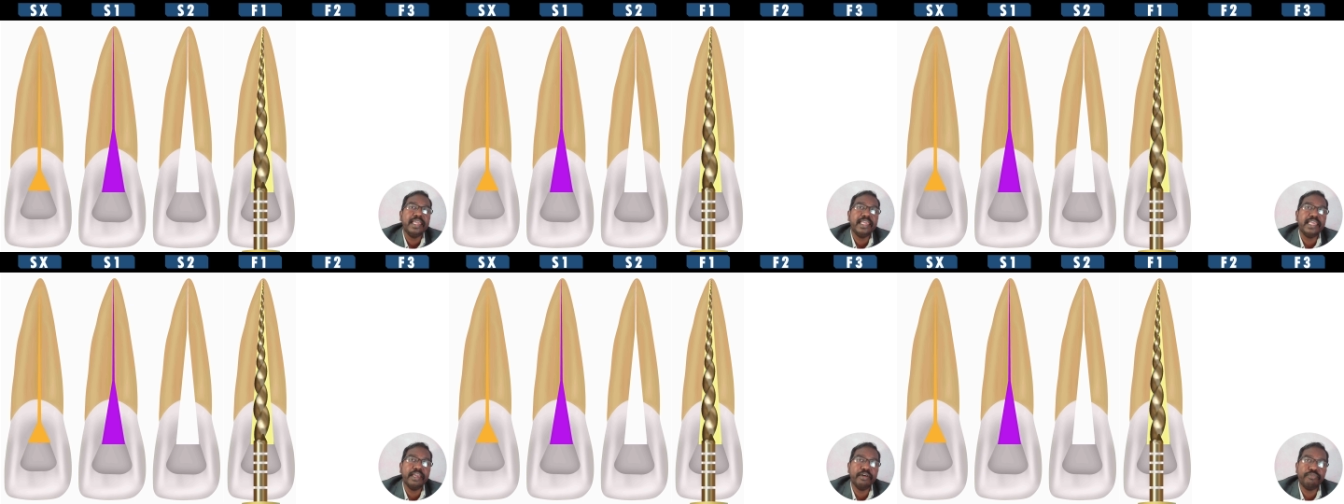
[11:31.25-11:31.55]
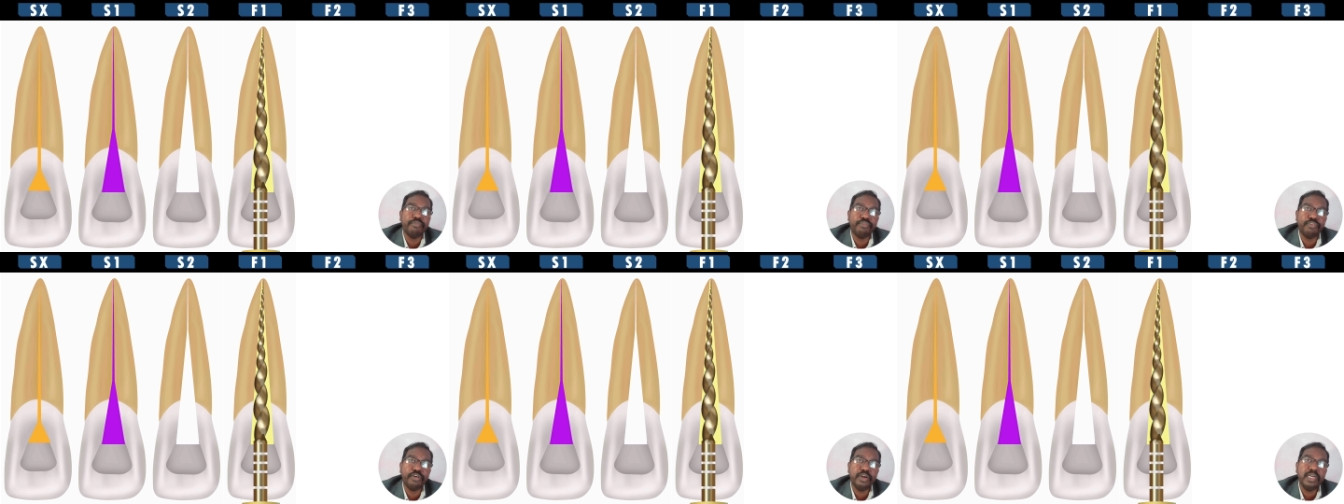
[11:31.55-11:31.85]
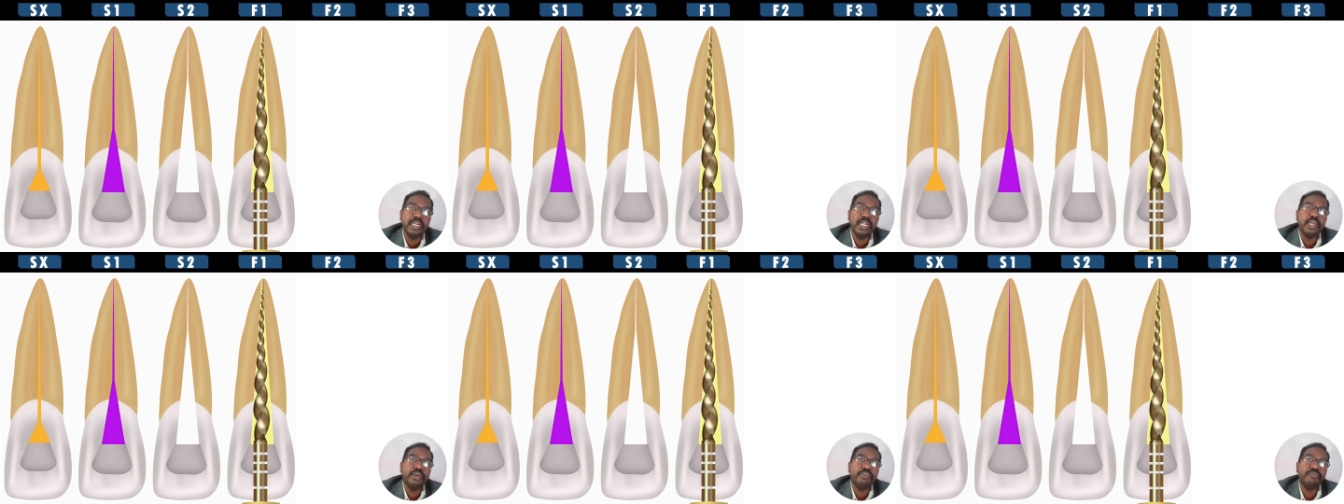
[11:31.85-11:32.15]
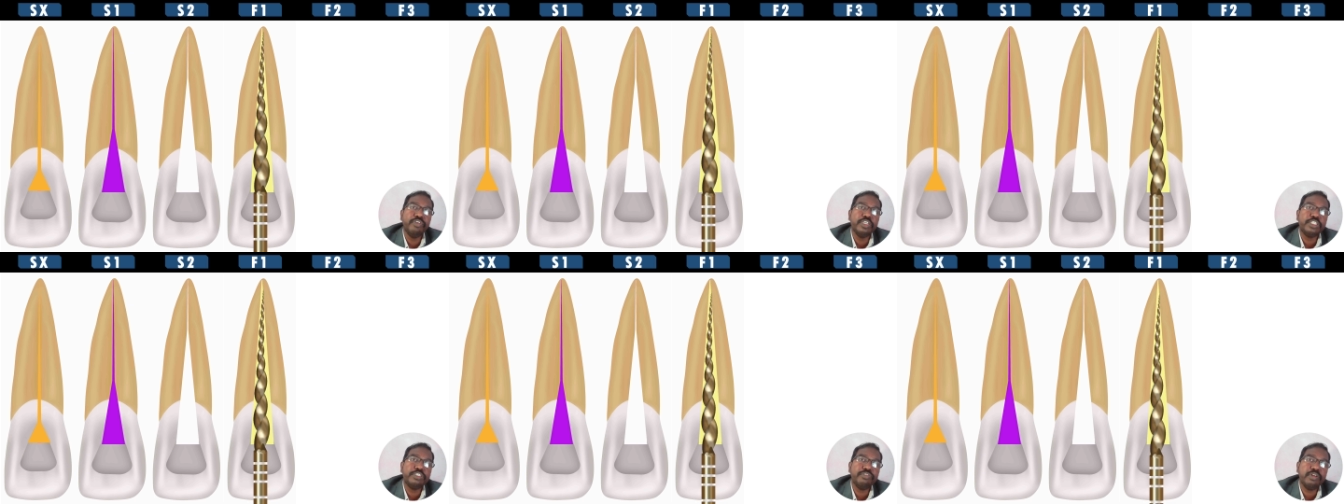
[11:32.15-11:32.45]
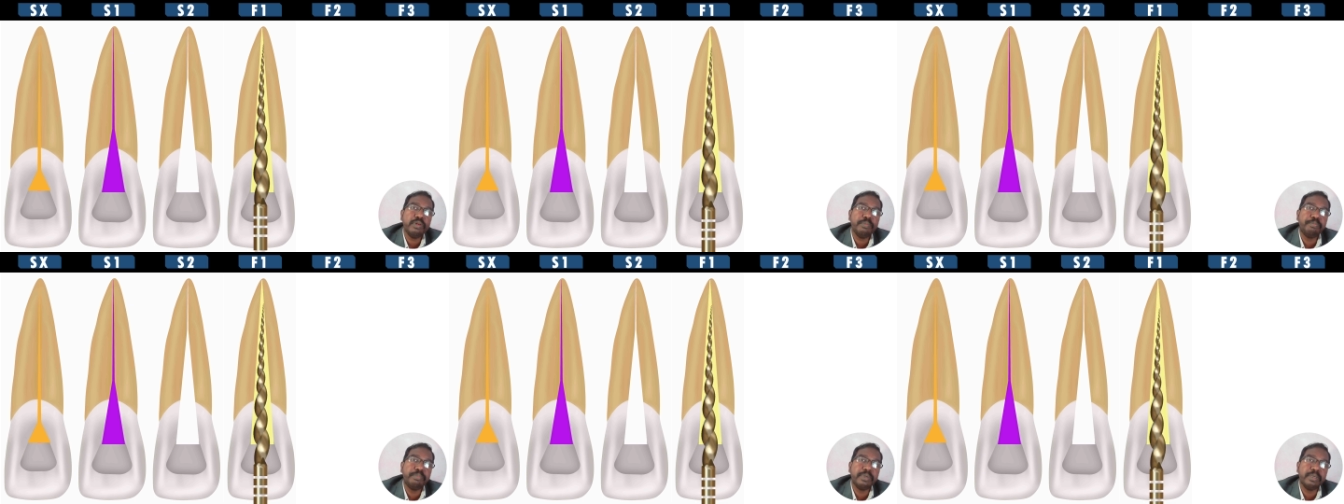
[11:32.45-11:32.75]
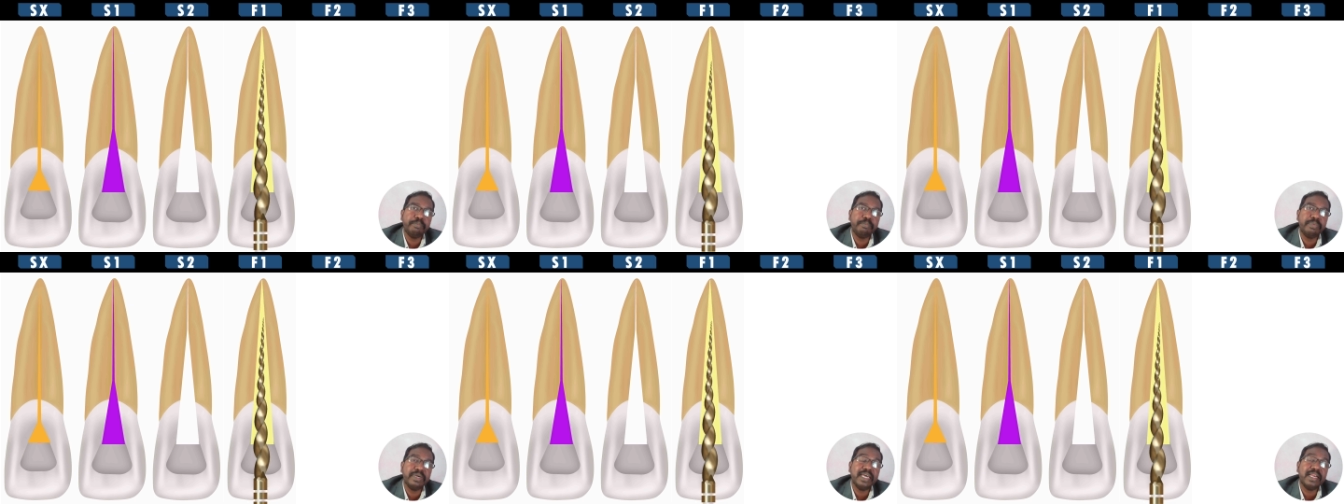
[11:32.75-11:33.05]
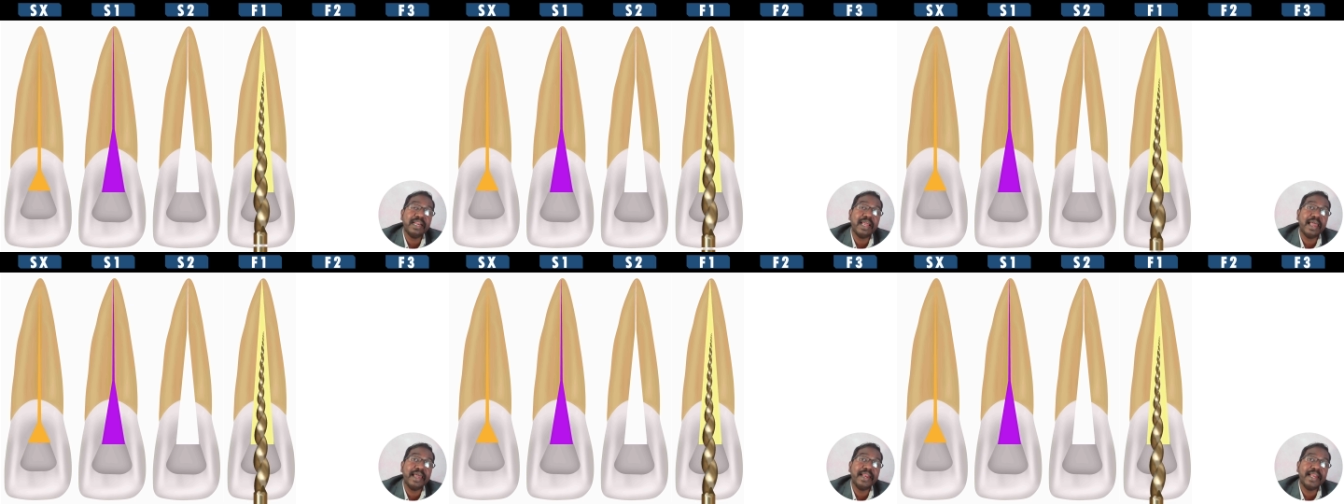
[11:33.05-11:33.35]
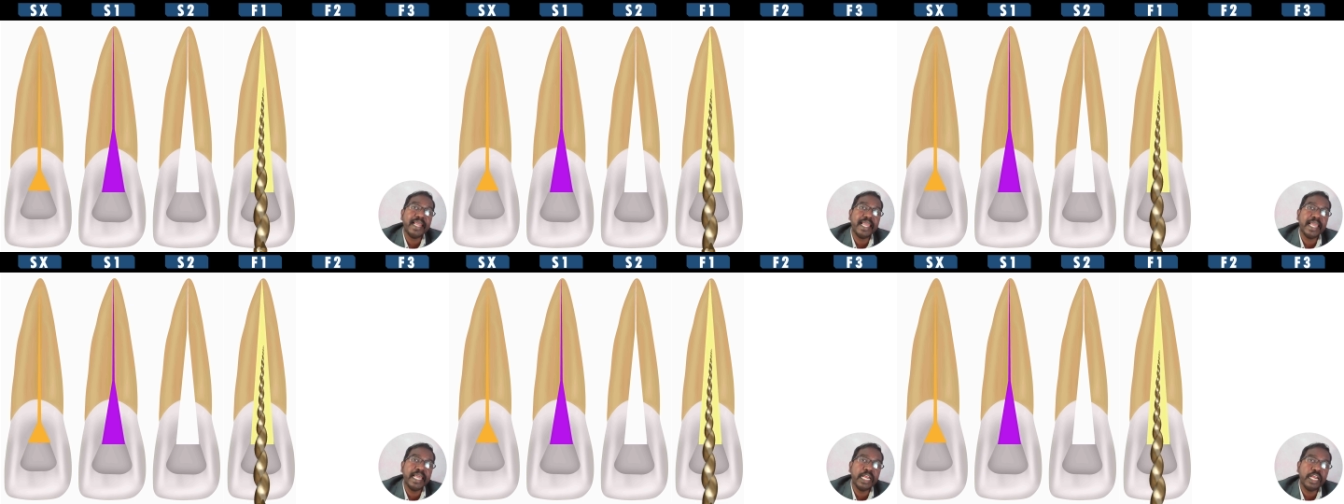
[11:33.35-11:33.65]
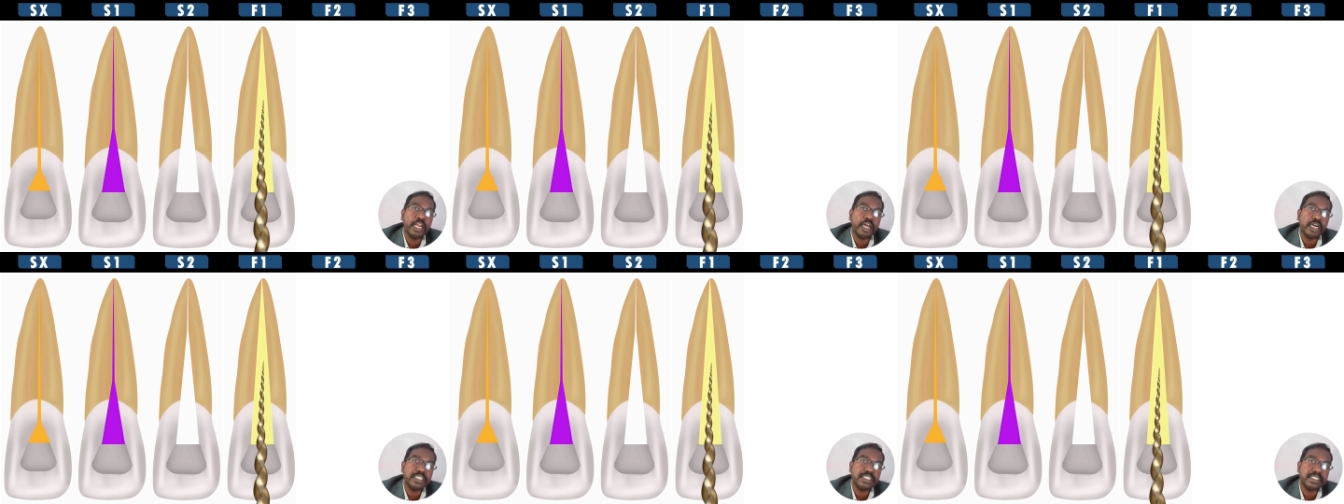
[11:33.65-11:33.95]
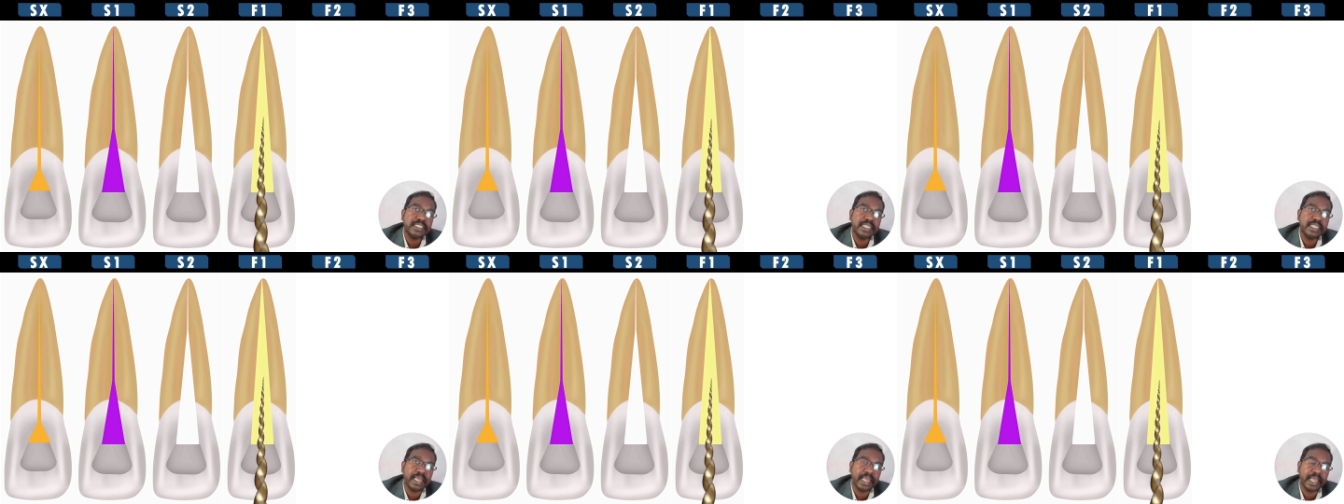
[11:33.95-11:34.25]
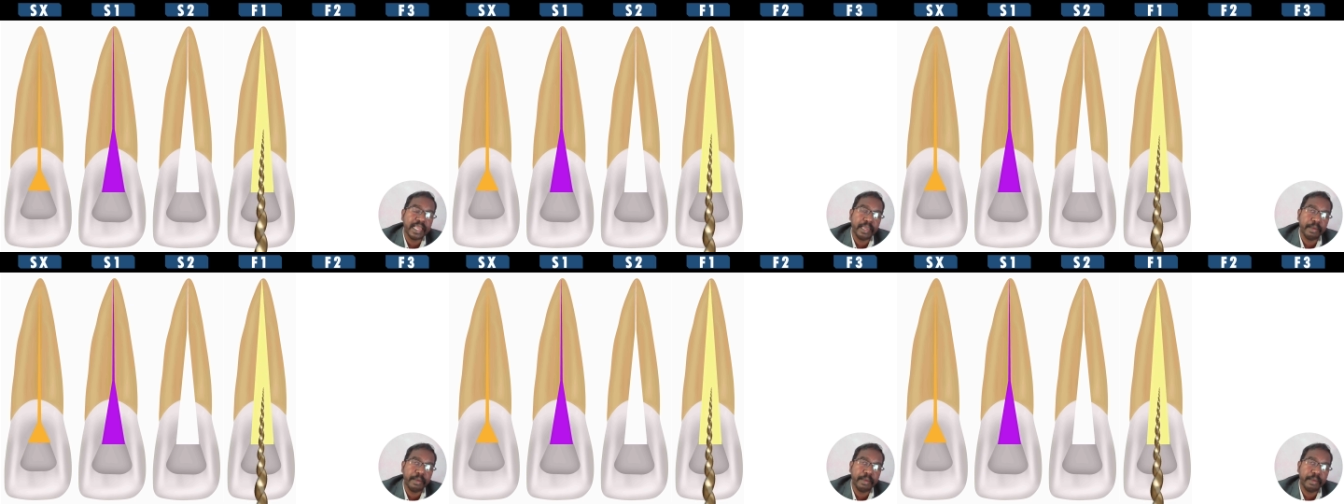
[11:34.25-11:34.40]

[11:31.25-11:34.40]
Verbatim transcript: f1 which will prepare and enlarge the